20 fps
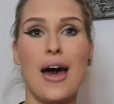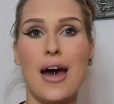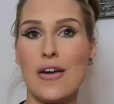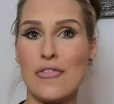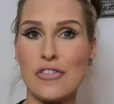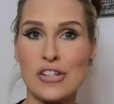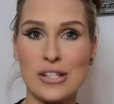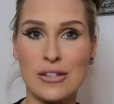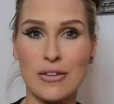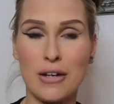
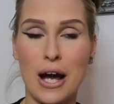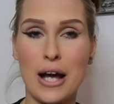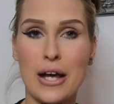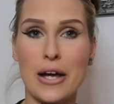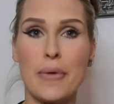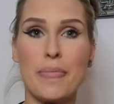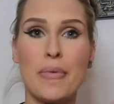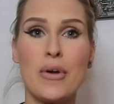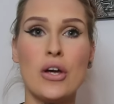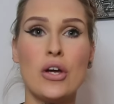every single
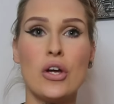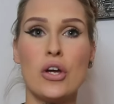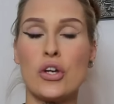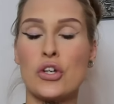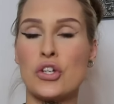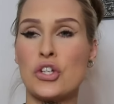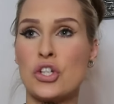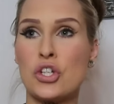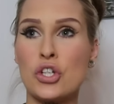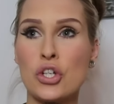item,
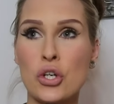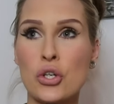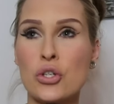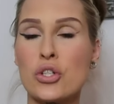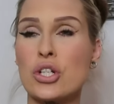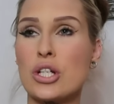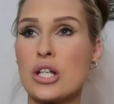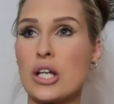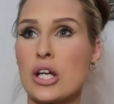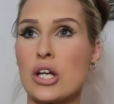
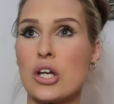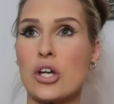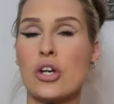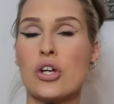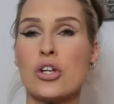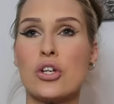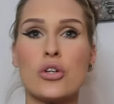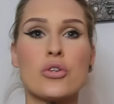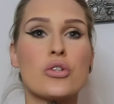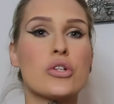
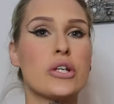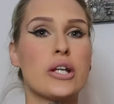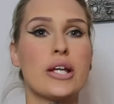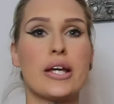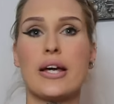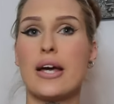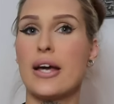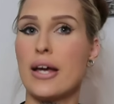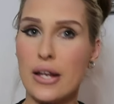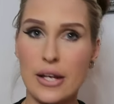
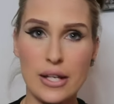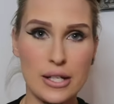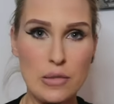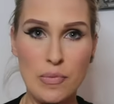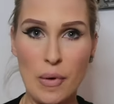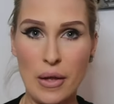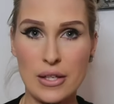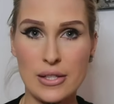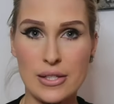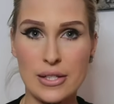hugely
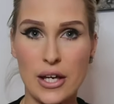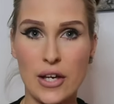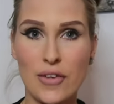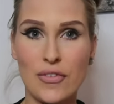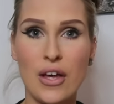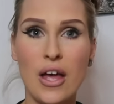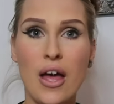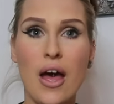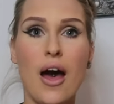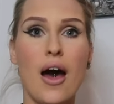inexpensive.